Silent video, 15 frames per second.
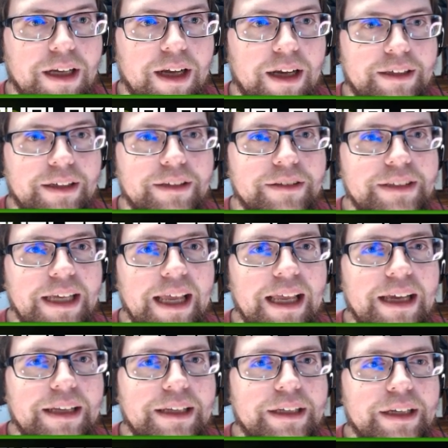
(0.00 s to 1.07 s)
Another
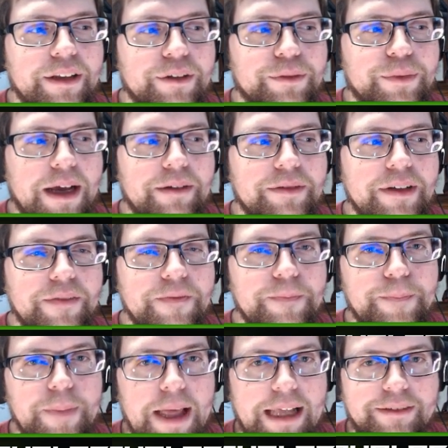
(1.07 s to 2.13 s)
day, another round of
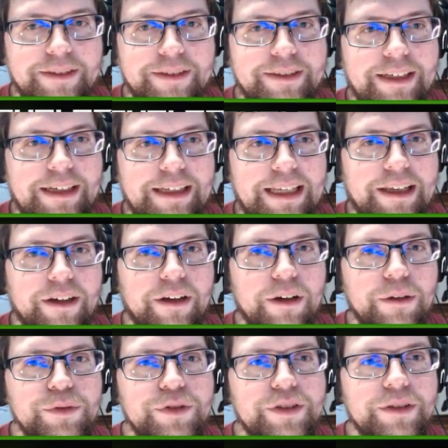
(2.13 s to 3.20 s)
battle study.
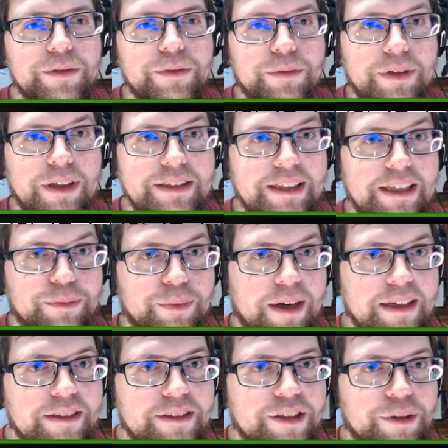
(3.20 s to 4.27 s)
Oh, Sue, let's get
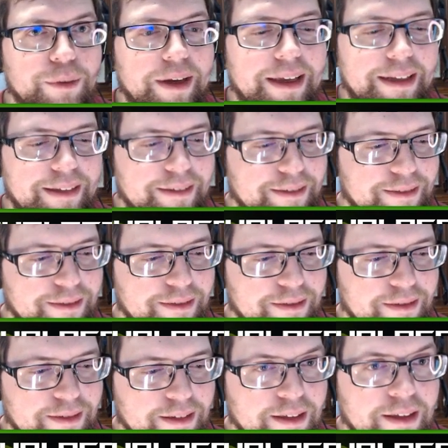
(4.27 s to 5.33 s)
right to it.
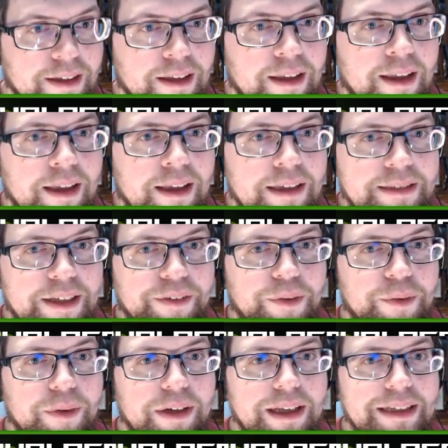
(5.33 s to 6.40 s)
Is
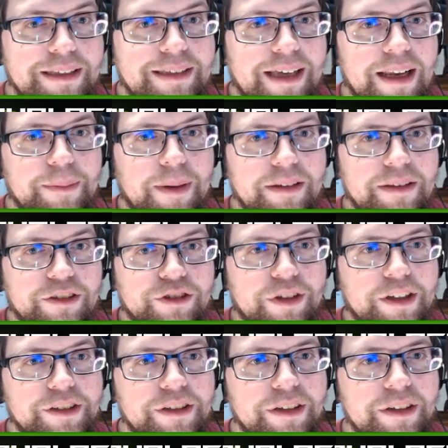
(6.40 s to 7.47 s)
everyone excited about the
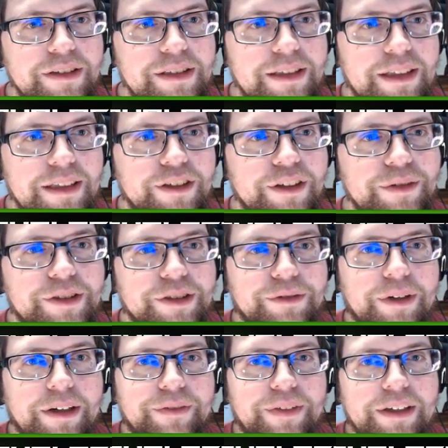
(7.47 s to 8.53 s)
treasure hunt? It's always a
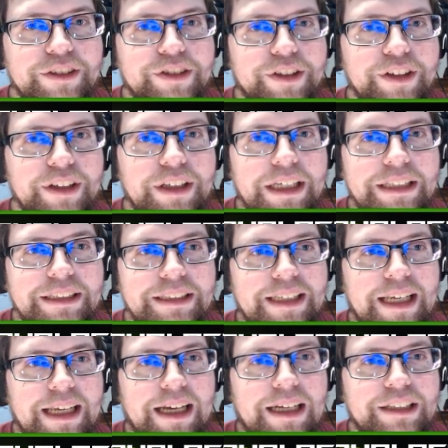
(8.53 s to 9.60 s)
great adventure. You get to
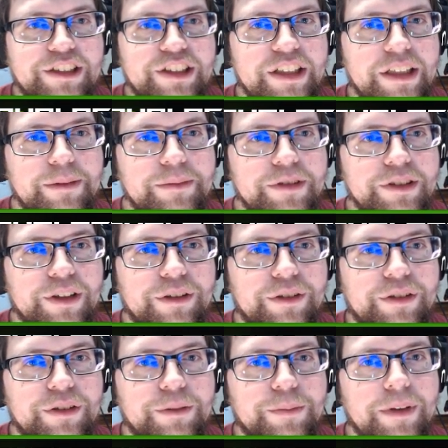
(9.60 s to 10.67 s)
take on gyms, go
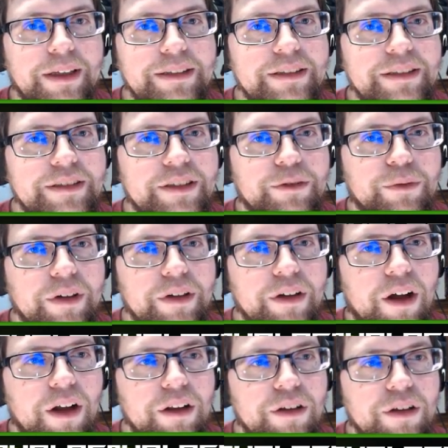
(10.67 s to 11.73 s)
to new places, and run
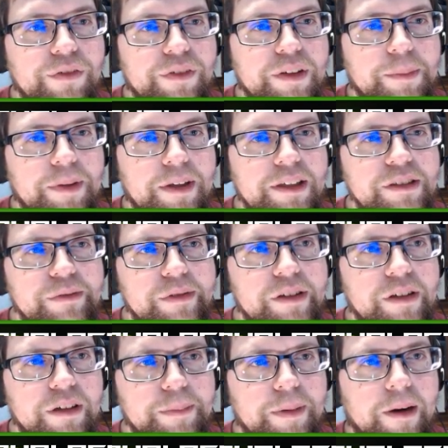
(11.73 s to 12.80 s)
all over the place with
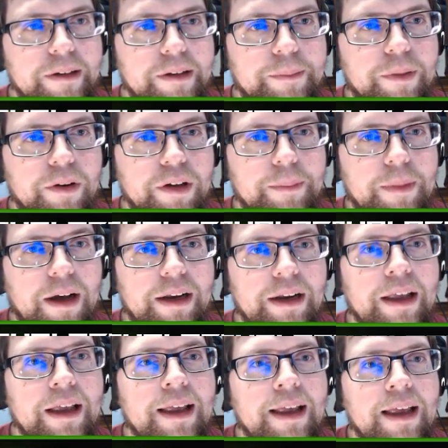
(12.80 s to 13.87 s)
your partner Pokemon.
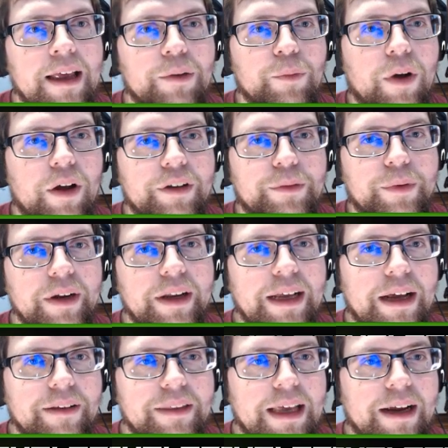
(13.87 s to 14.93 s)
And while you're running
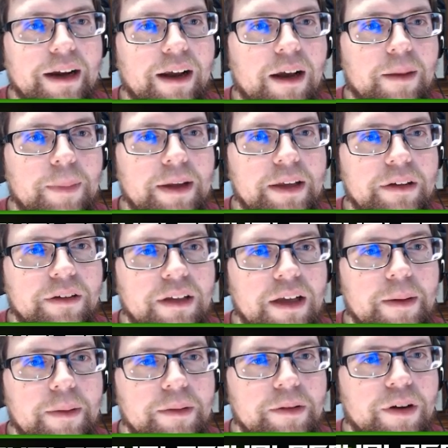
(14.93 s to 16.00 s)
out there, I'll bet you'll
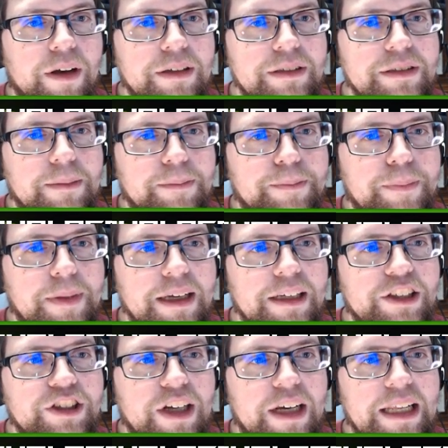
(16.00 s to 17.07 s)
come across some
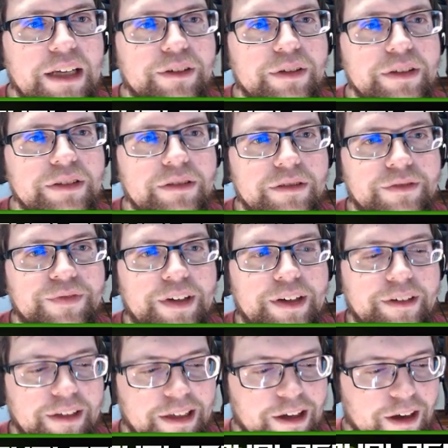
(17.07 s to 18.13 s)
big shining crystals
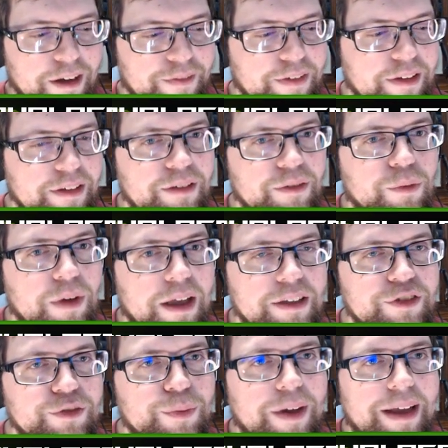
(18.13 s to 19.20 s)
fairly often
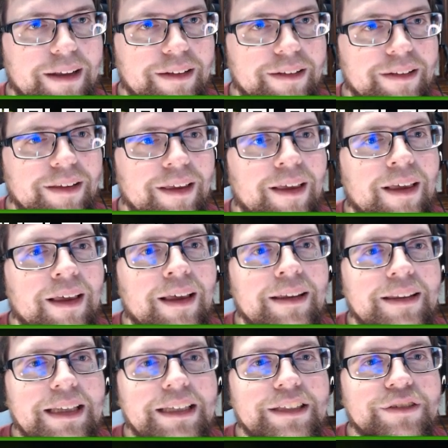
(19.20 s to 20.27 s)
as well.
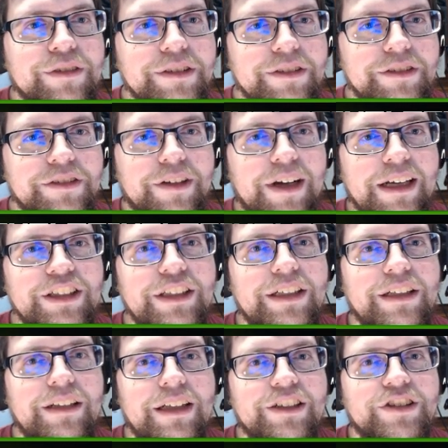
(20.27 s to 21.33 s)
These crystals are actually
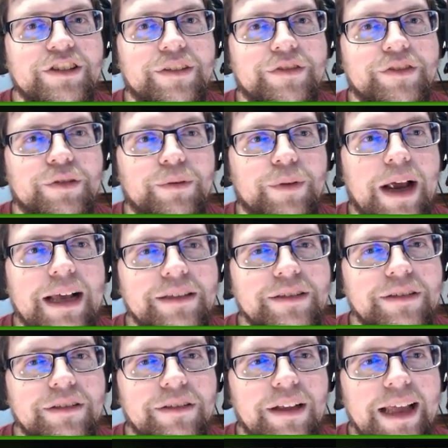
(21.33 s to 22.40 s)
collections of
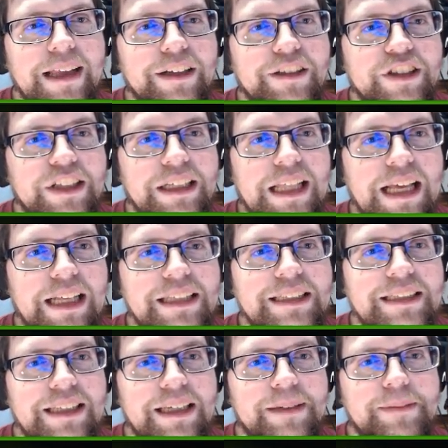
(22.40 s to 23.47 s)
terrestrial energy that's
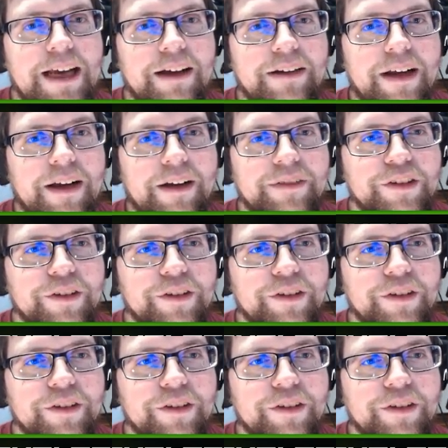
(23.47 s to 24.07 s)
seeped out of the